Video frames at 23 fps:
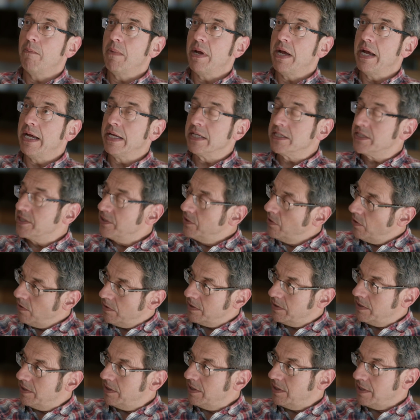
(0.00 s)
It's
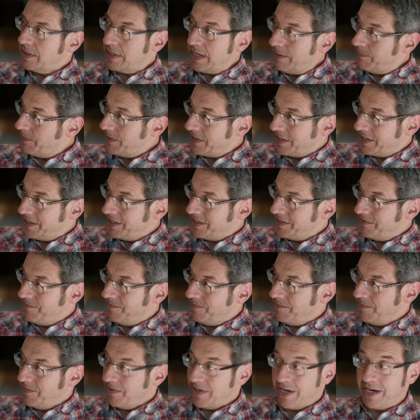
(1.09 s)
not
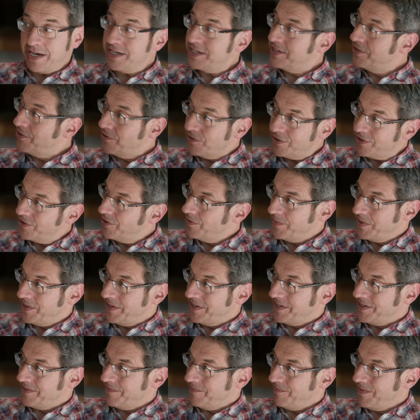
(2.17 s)
capitalism and it's not
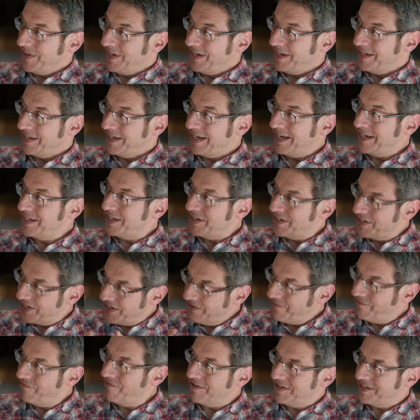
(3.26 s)
communism. It's a
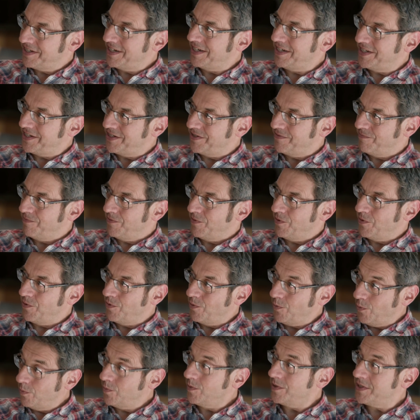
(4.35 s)
different system
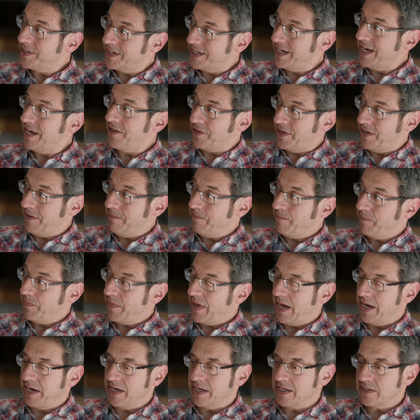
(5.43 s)
altogether,
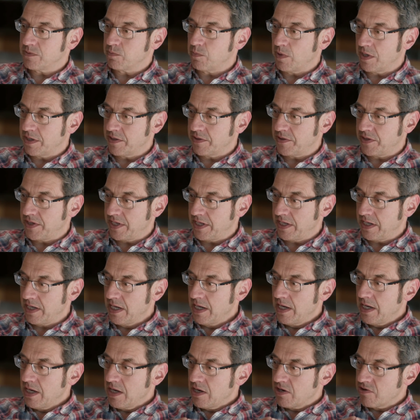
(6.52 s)
and it's one of the
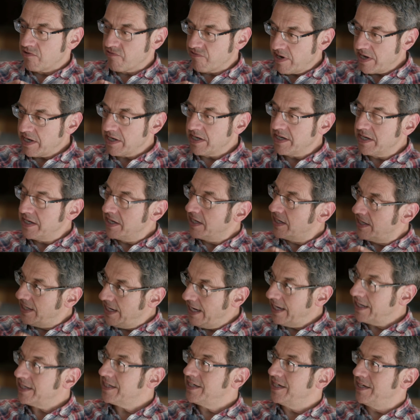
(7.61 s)
great
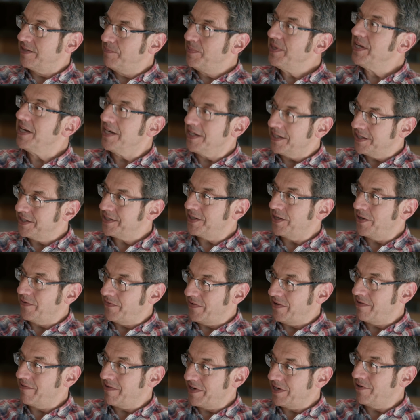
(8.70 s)
neglected pillars of
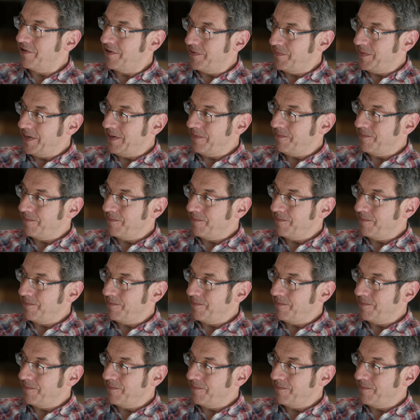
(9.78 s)
our economy.